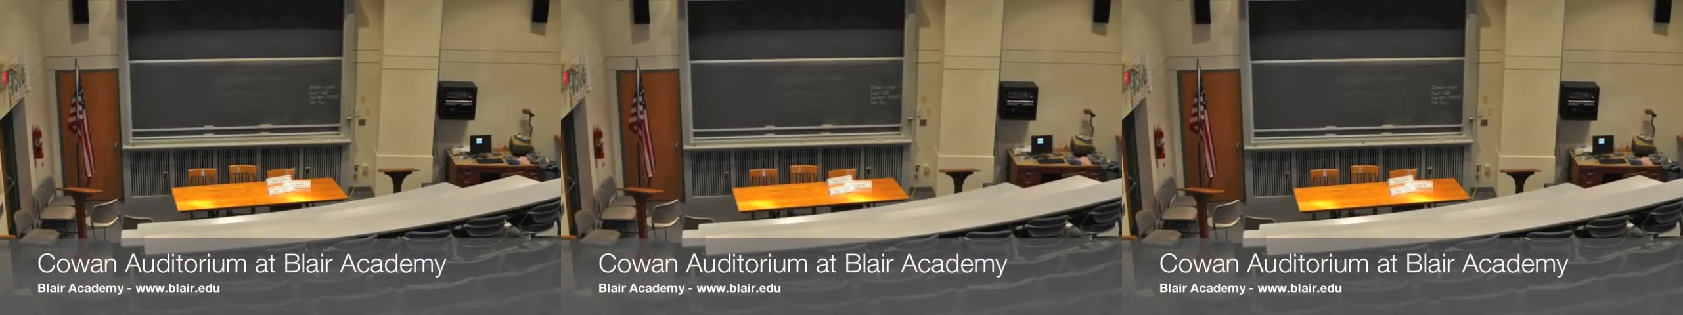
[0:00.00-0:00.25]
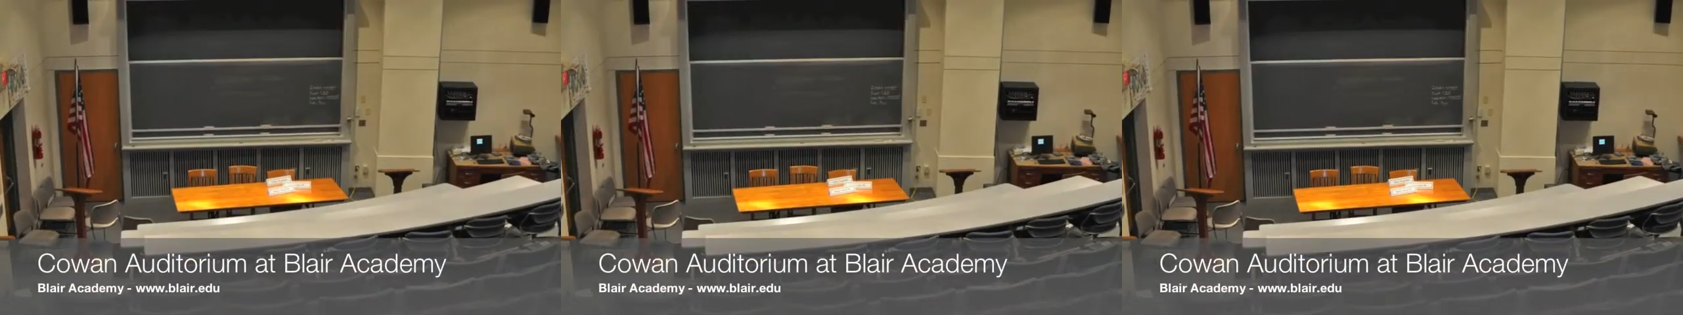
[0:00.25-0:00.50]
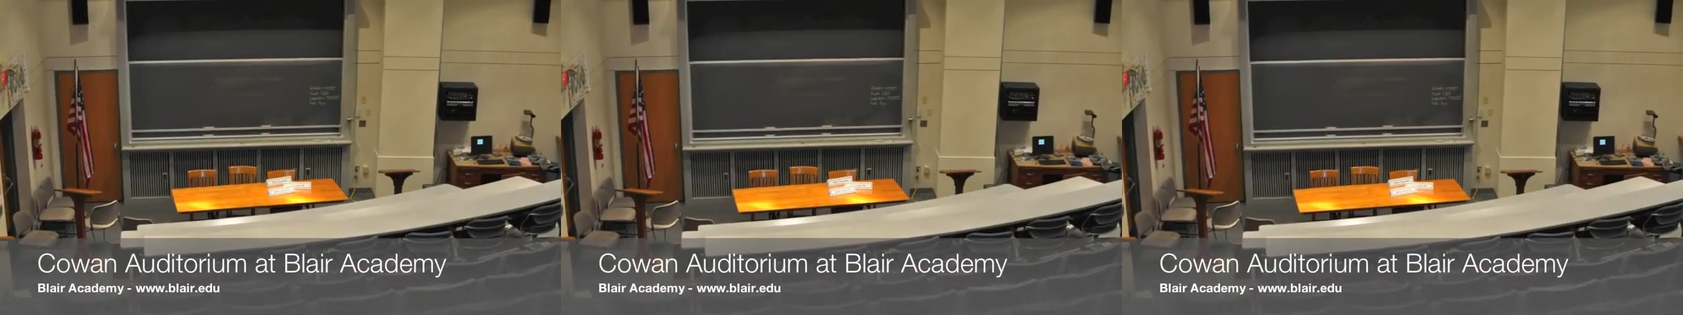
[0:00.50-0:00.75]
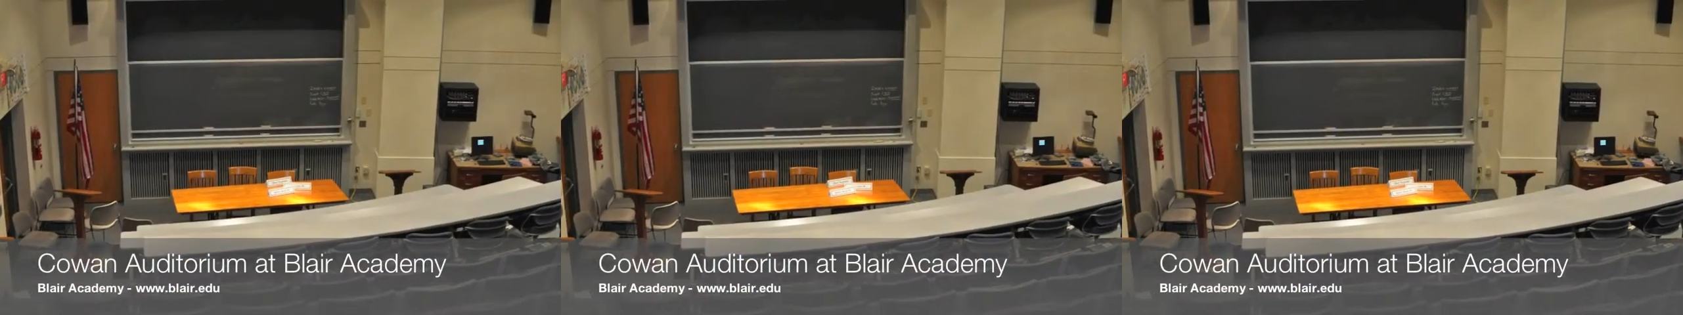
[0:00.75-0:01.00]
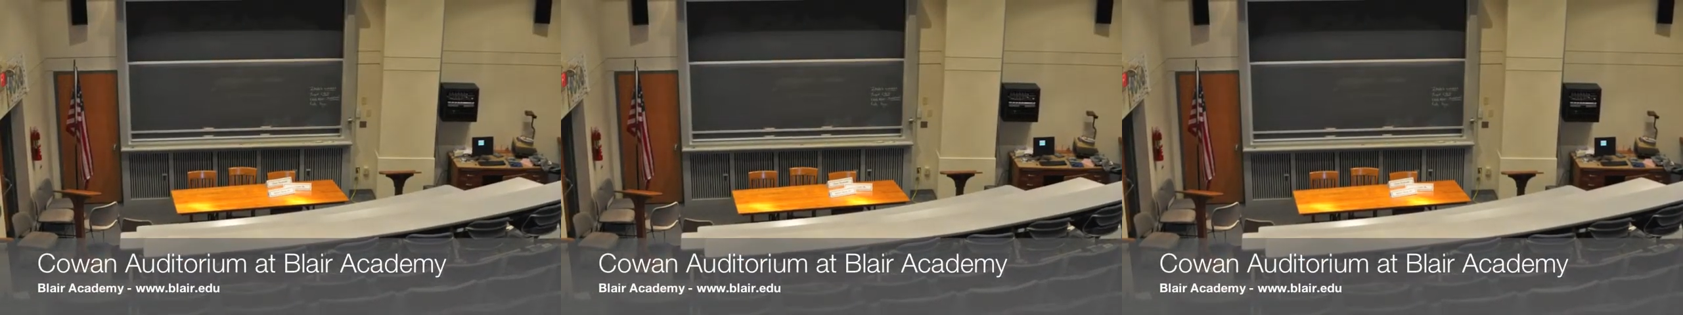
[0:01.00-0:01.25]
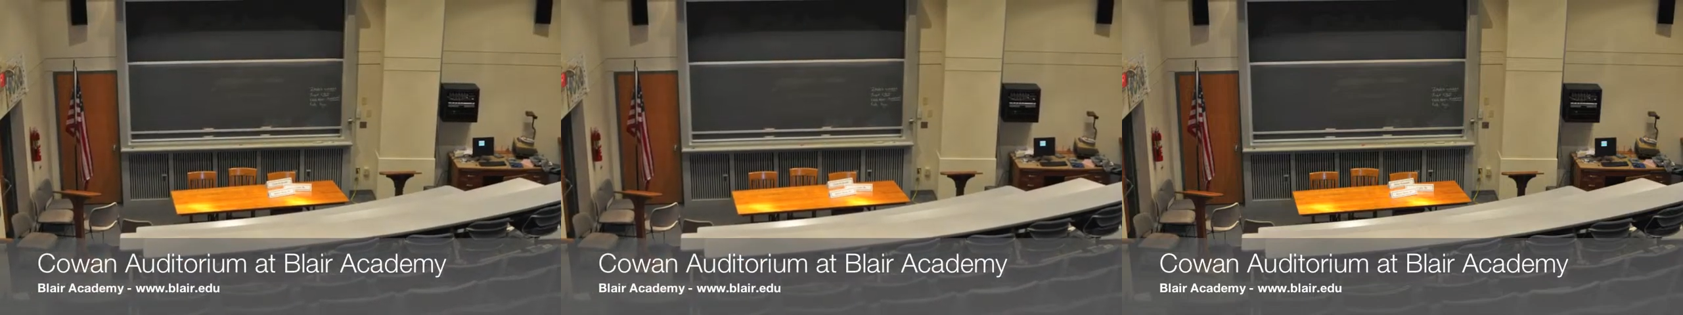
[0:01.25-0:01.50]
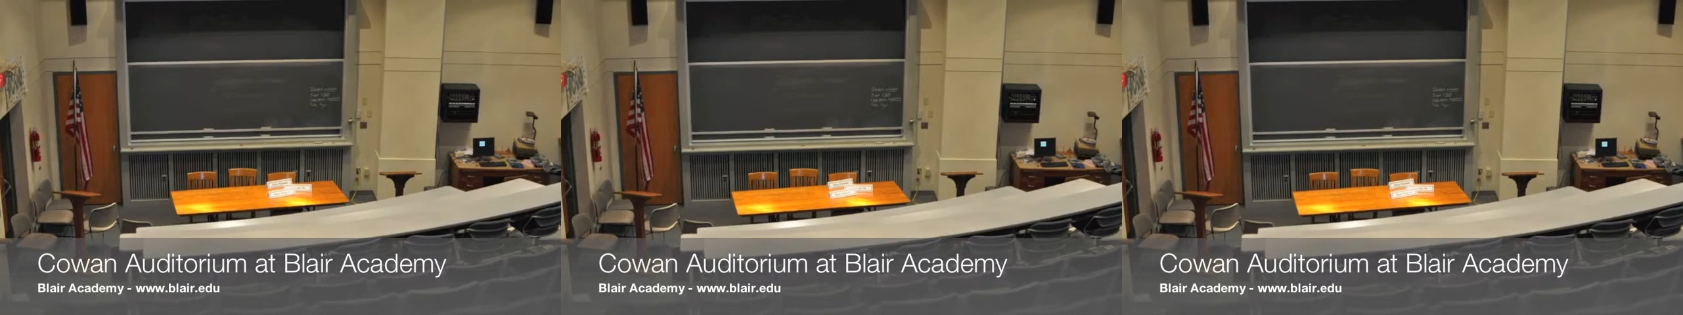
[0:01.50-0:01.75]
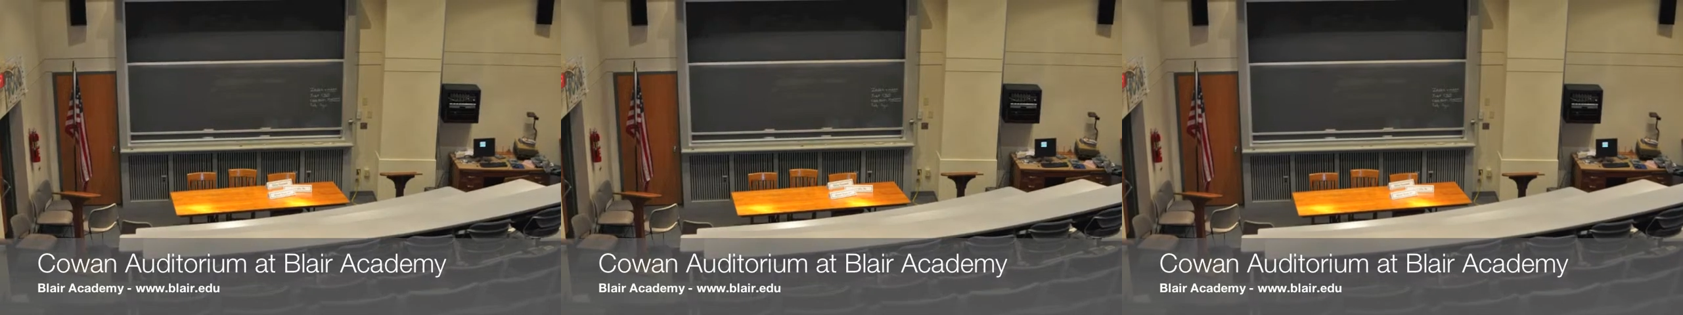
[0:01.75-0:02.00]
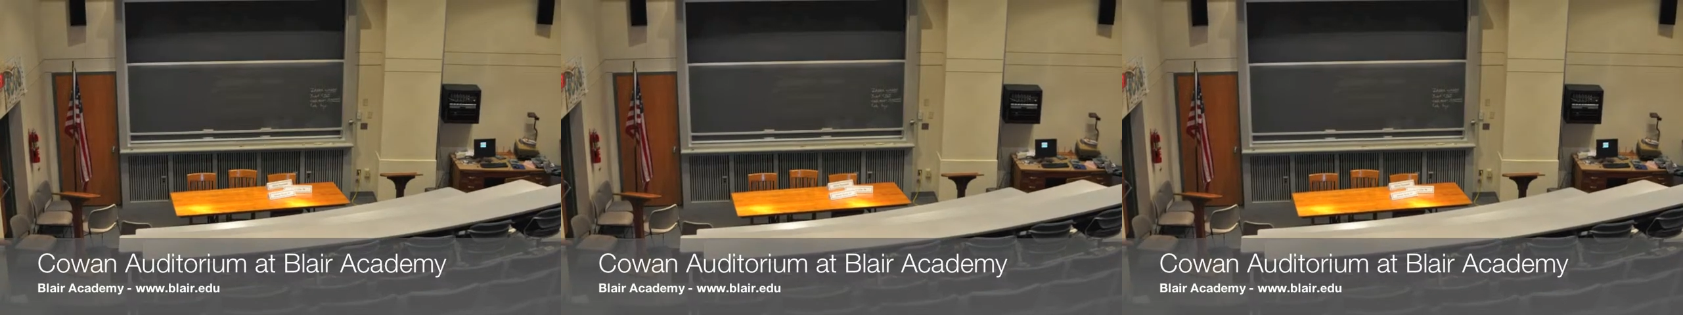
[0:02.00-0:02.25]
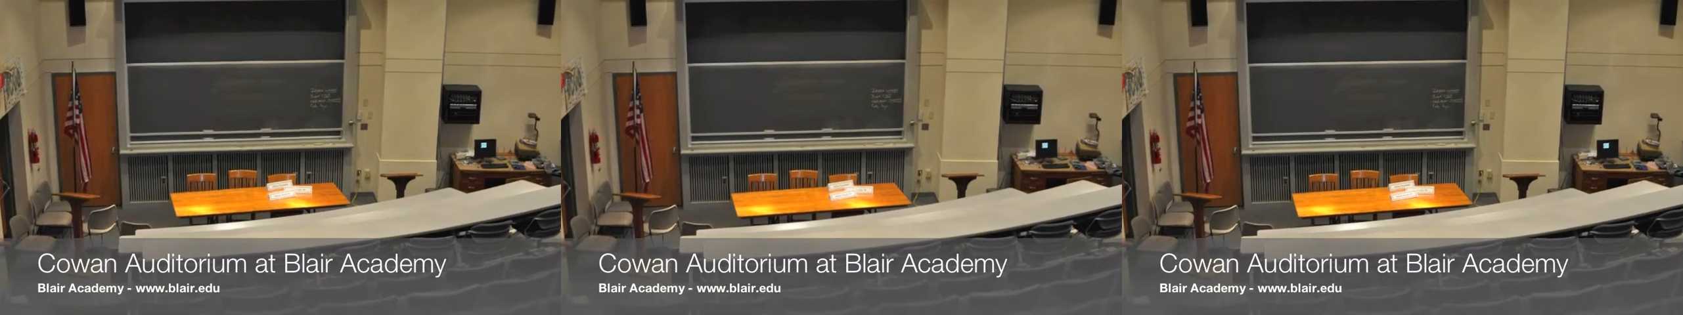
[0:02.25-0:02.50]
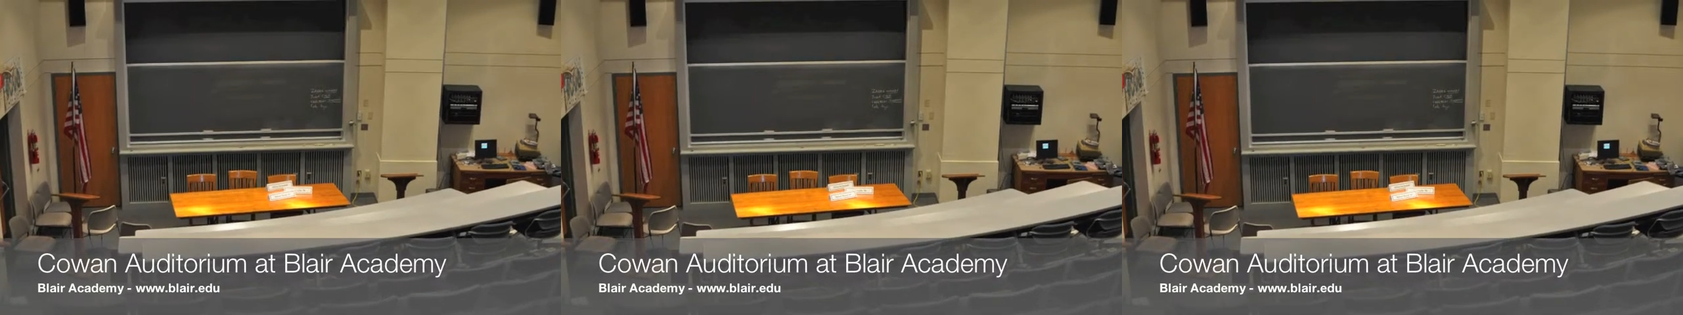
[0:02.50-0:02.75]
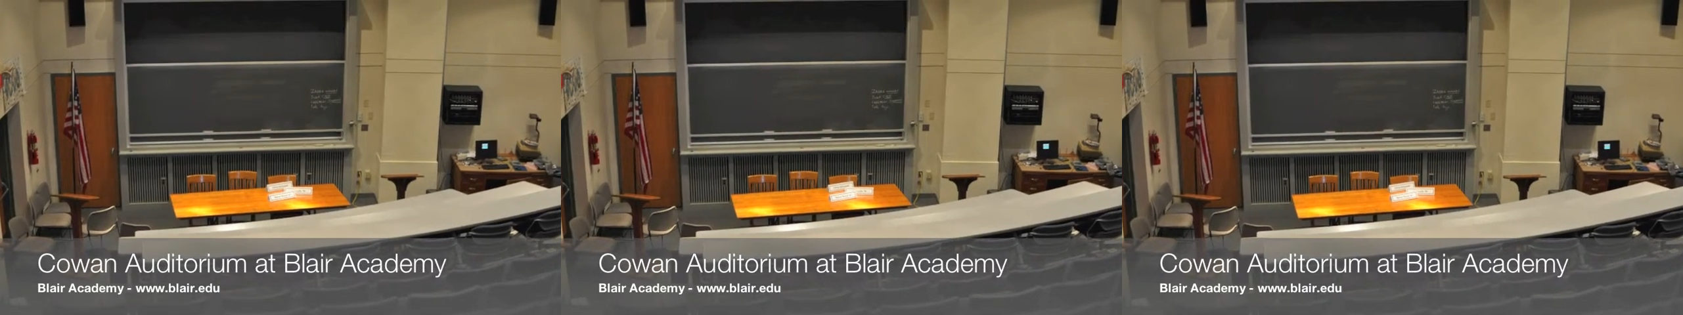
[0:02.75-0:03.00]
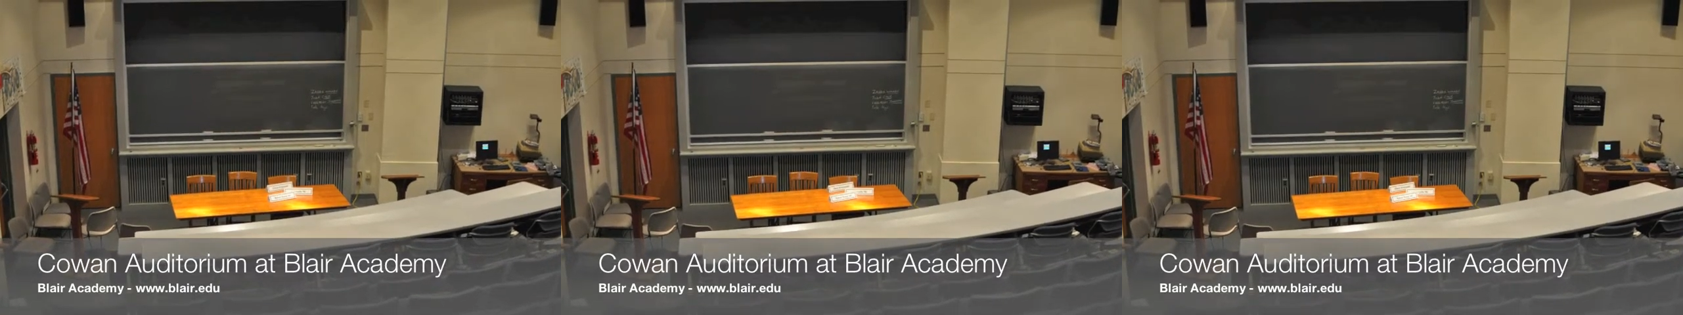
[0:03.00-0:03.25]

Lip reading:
[unreadable: no face in view]